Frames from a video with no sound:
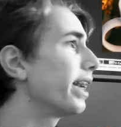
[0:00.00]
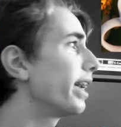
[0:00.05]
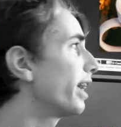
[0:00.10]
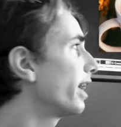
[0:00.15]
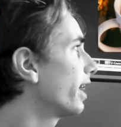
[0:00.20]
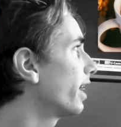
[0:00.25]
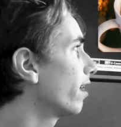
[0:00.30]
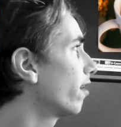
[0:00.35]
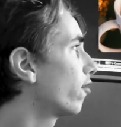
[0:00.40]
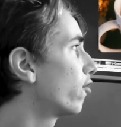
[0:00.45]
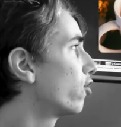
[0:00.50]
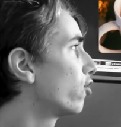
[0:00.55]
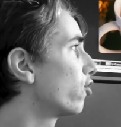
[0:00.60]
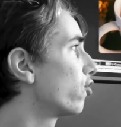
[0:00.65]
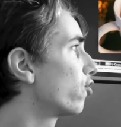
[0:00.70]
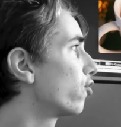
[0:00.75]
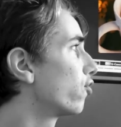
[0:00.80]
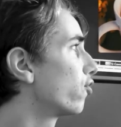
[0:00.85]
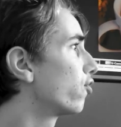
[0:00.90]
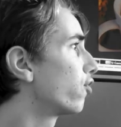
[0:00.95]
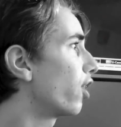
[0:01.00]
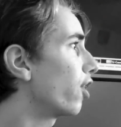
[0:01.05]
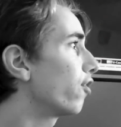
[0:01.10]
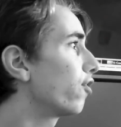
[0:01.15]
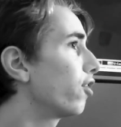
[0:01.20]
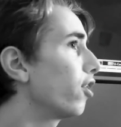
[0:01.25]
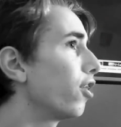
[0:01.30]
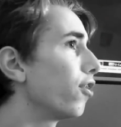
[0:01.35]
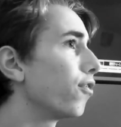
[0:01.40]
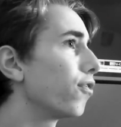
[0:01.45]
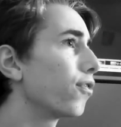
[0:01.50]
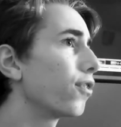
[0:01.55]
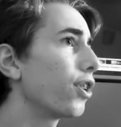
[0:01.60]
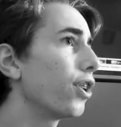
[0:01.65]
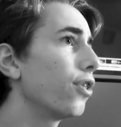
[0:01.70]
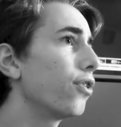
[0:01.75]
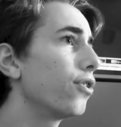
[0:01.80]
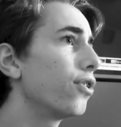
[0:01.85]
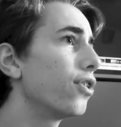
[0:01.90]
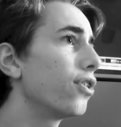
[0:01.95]
it just shuts off,
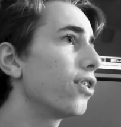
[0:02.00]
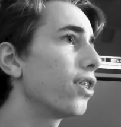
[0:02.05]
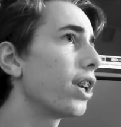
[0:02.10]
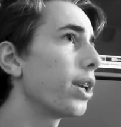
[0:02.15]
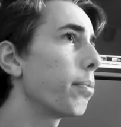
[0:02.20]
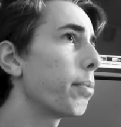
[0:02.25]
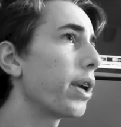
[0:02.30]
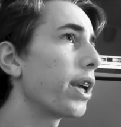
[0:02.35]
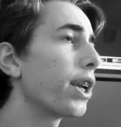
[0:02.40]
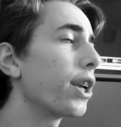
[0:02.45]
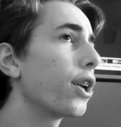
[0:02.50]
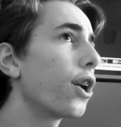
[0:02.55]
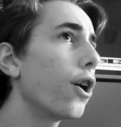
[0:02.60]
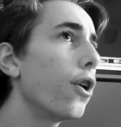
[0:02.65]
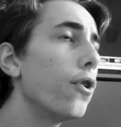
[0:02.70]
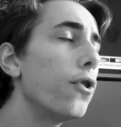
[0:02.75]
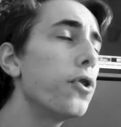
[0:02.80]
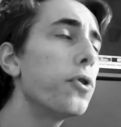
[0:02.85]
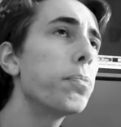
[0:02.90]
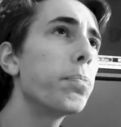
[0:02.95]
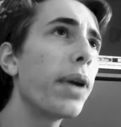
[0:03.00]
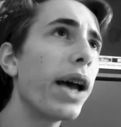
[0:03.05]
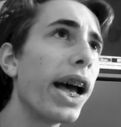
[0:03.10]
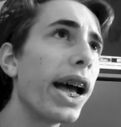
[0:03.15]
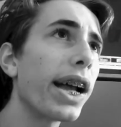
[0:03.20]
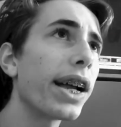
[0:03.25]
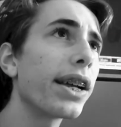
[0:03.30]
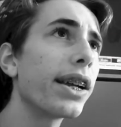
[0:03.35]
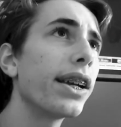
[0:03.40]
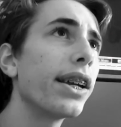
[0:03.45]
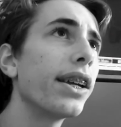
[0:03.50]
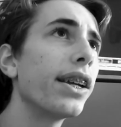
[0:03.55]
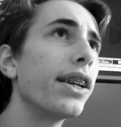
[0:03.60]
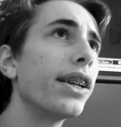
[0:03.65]
goes to sleep, and goes back